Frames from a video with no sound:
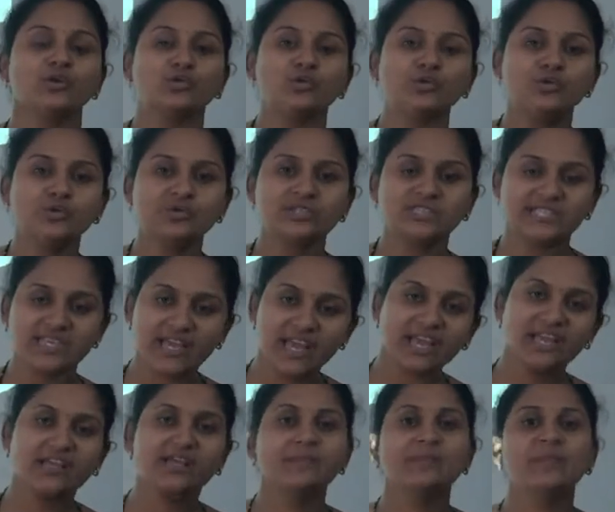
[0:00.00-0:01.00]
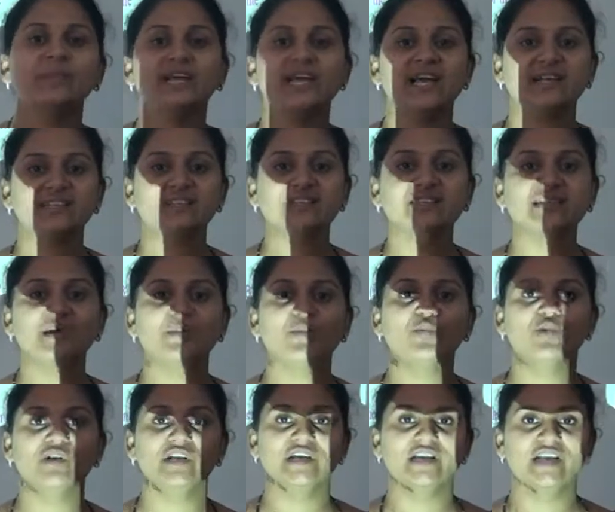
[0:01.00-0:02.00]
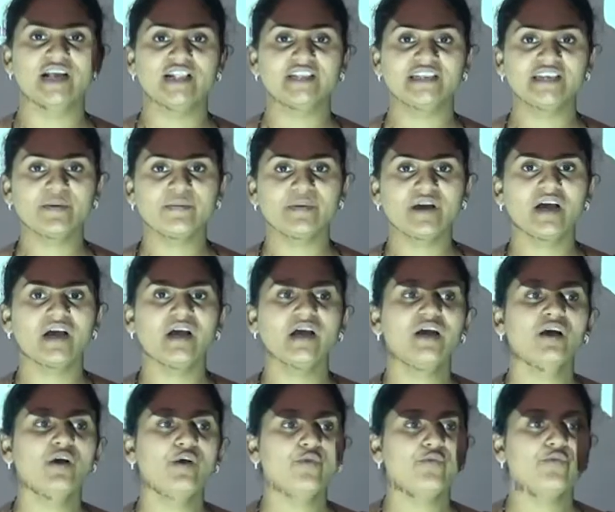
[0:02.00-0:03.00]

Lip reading: To check Bdex is a Boolean algebra,